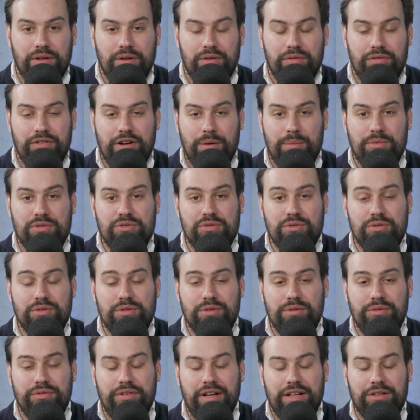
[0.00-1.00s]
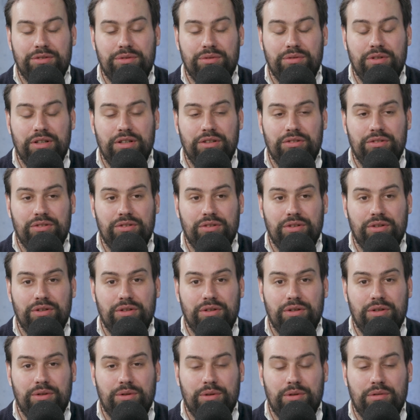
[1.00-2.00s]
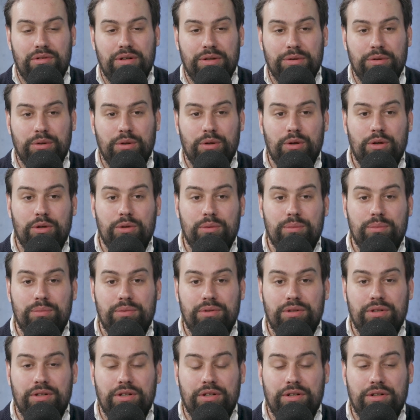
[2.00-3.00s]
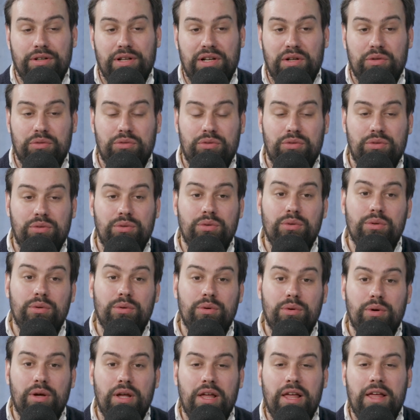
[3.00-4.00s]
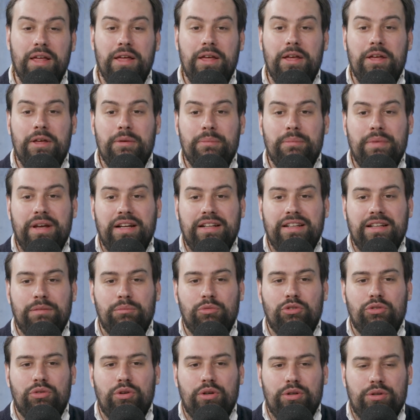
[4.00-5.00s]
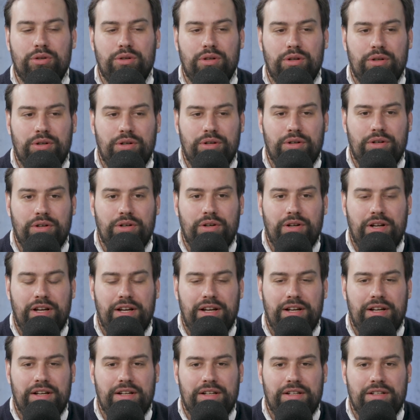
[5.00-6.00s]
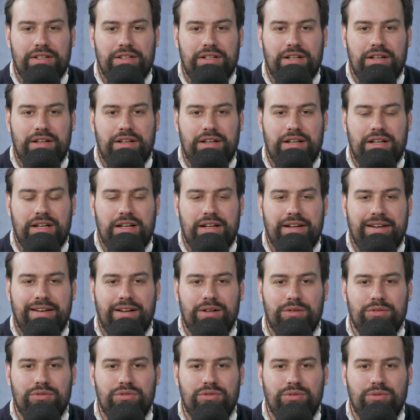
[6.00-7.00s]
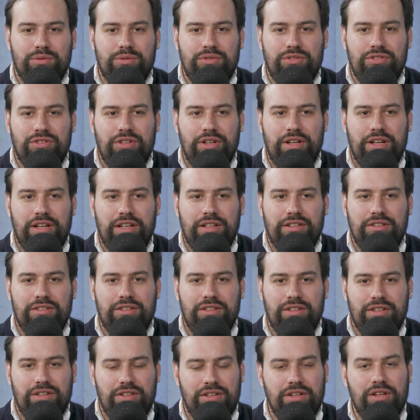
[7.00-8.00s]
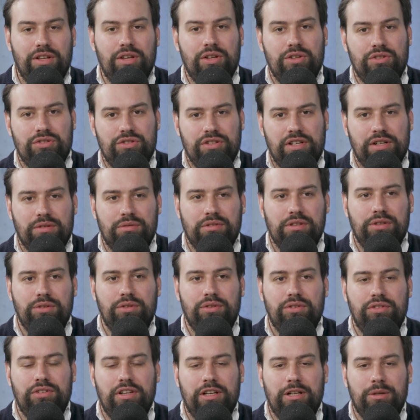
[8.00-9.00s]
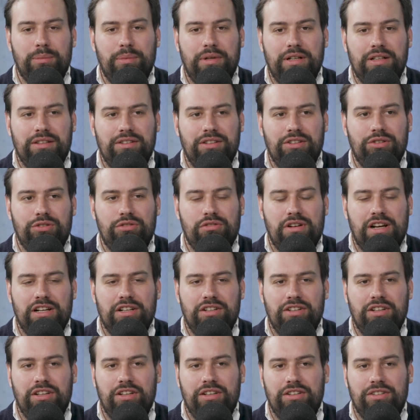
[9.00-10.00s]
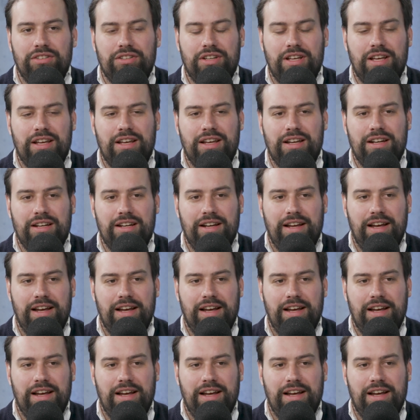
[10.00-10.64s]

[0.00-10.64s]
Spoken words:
pharmaceutical factories all around the globe on how to make them circular and how to take the general sustainability strategies and